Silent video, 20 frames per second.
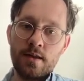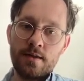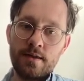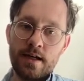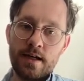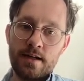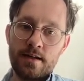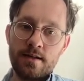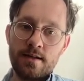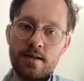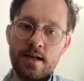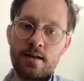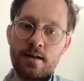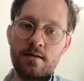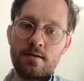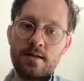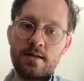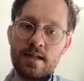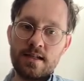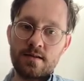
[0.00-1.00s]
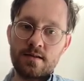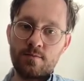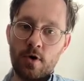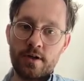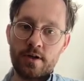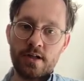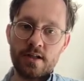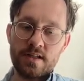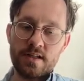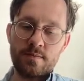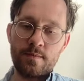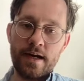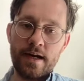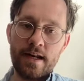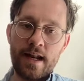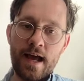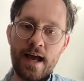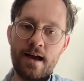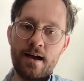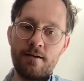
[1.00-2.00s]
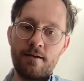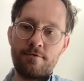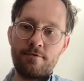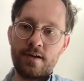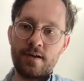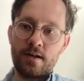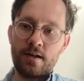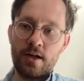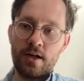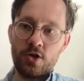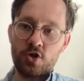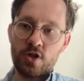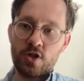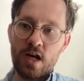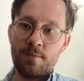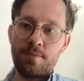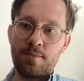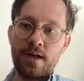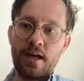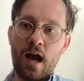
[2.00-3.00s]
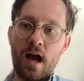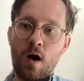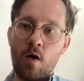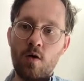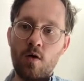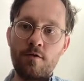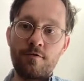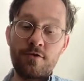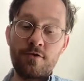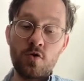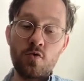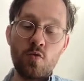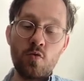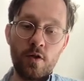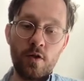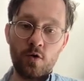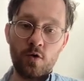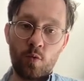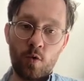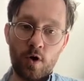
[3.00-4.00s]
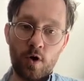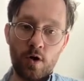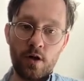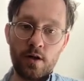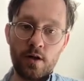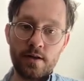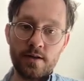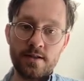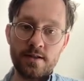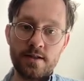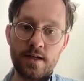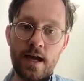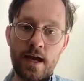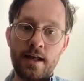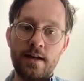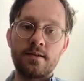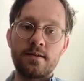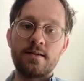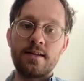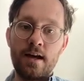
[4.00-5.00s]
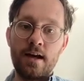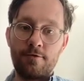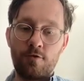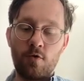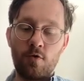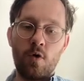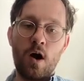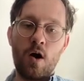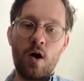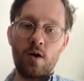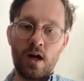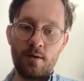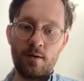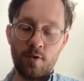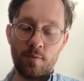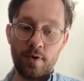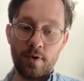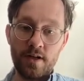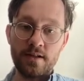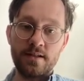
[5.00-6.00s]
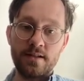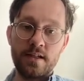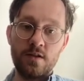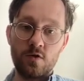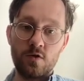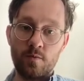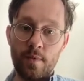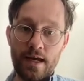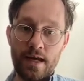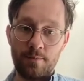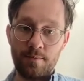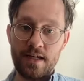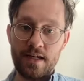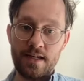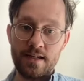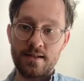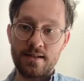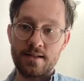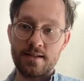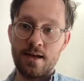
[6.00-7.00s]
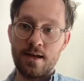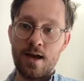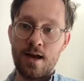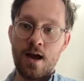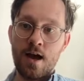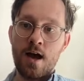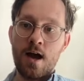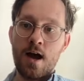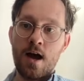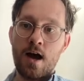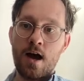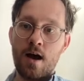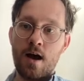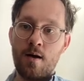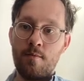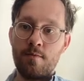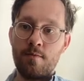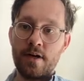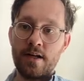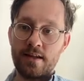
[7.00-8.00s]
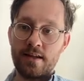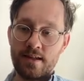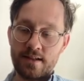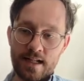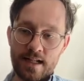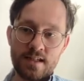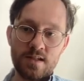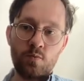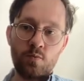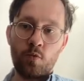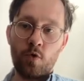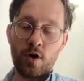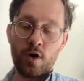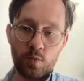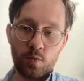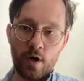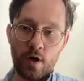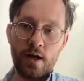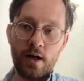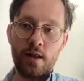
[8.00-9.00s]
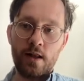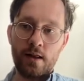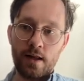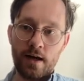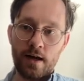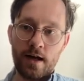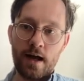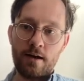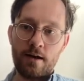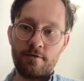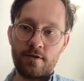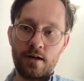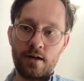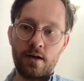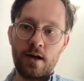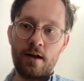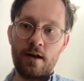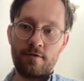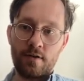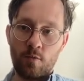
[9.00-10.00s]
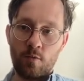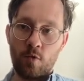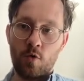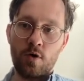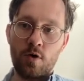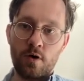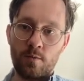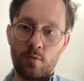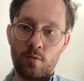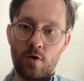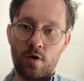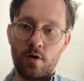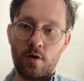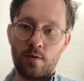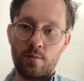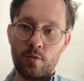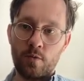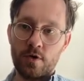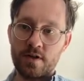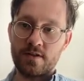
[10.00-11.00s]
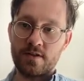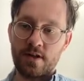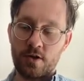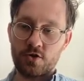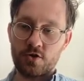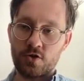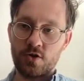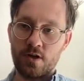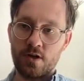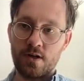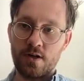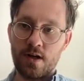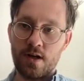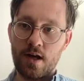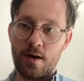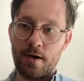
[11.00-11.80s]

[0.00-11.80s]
that that these models might have in shaping our view on the world and therefore our capability to make peace. And I think that's worthwhile having more discussion.